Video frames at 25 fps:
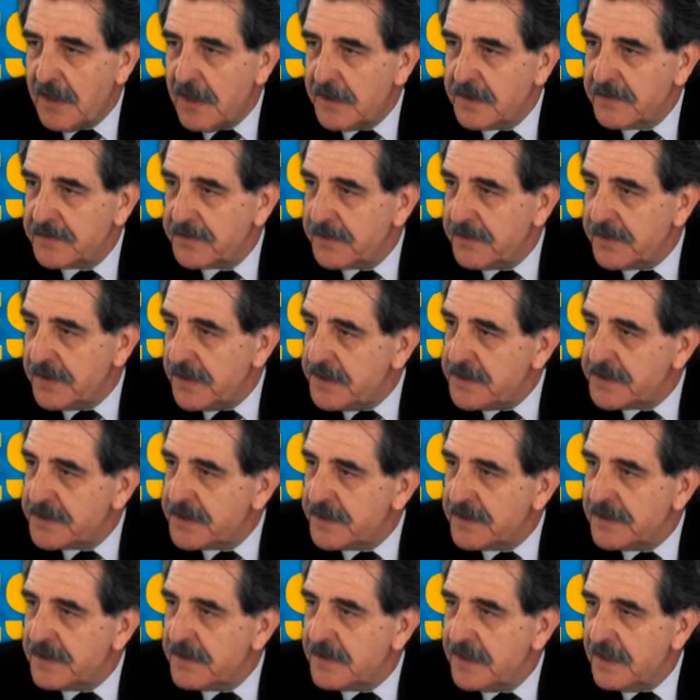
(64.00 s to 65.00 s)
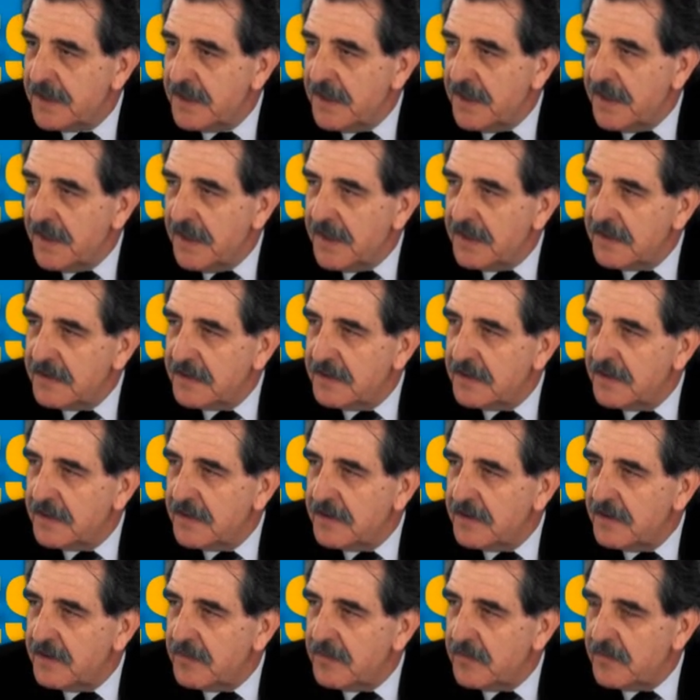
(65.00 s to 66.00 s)
long tradition, and
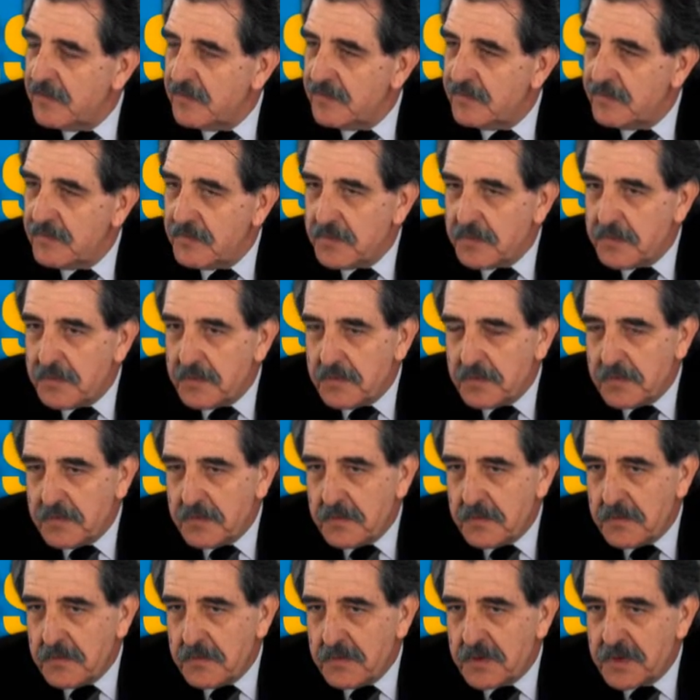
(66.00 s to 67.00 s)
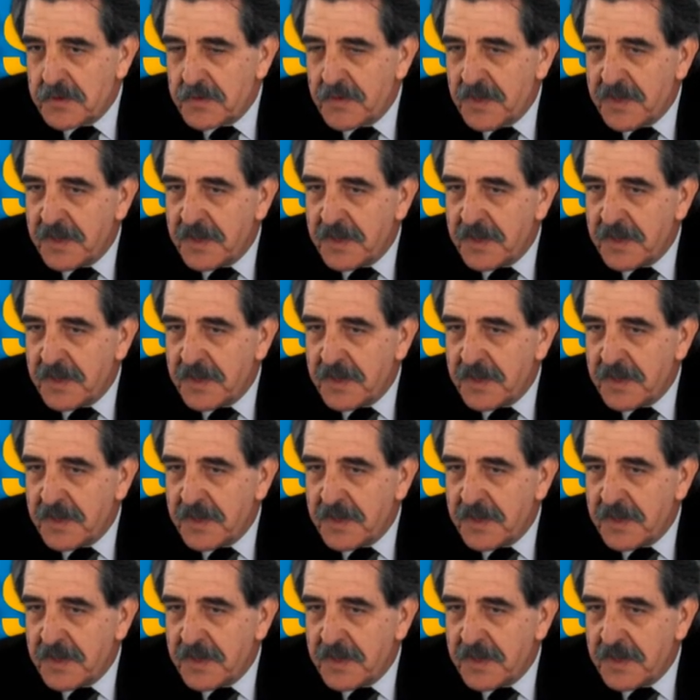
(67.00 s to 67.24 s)
what